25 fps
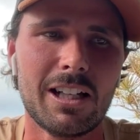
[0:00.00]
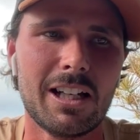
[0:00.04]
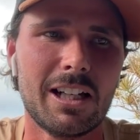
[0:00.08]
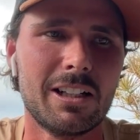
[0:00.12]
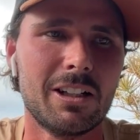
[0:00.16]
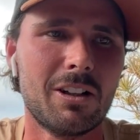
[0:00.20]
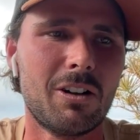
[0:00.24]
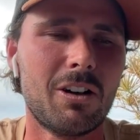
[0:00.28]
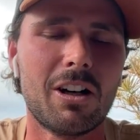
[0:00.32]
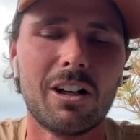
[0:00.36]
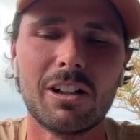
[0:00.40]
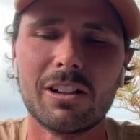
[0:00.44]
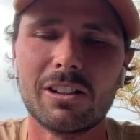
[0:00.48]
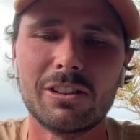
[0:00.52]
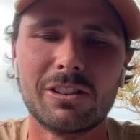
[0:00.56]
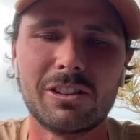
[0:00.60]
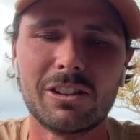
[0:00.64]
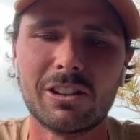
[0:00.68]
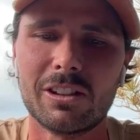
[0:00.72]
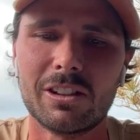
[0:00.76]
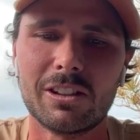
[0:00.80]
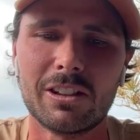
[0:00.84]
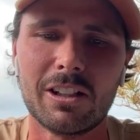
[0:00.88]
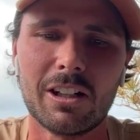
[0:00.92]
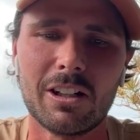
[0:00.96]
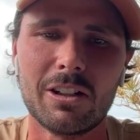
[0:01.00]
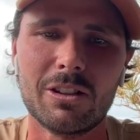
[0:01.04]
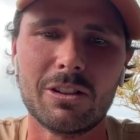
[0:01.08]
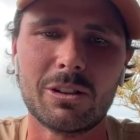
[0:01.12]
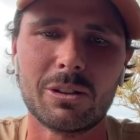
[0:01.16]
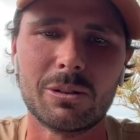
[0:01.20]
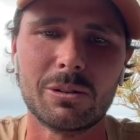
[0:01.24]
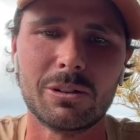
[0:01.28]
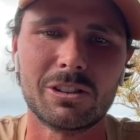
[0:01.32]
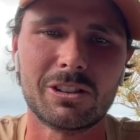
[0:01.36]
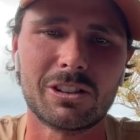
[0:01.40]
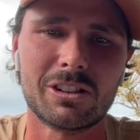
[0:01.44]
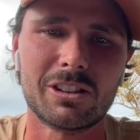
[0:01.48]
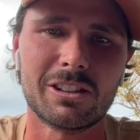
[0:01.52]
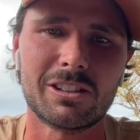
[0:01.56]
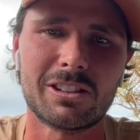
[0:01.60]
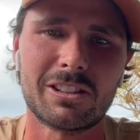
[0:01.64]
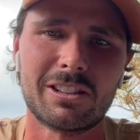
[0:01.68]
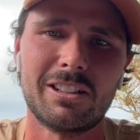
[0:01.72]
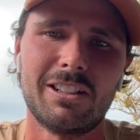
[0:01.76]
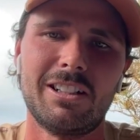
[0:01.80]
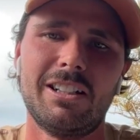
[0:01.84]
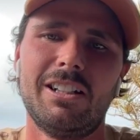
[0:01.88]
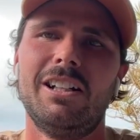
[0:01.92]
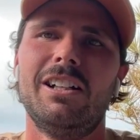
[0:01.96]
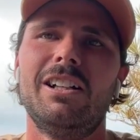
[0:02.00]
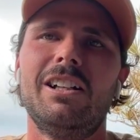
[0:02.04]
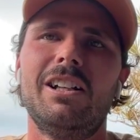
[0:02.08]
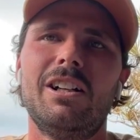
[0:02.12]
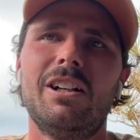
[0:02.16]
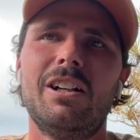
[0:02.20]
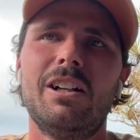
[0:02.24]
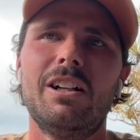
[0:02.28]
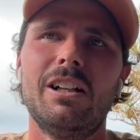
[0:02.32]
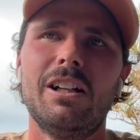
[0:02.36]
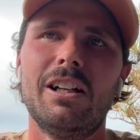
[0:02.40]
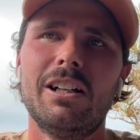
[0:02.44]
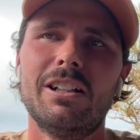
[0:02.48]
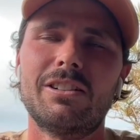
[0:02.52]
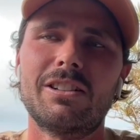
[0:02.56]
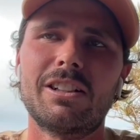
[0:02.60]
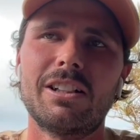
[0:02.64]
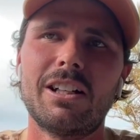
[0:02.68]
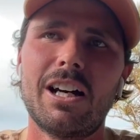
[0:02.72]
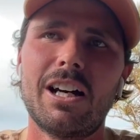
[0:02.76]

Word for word: and islands you can go to is just it's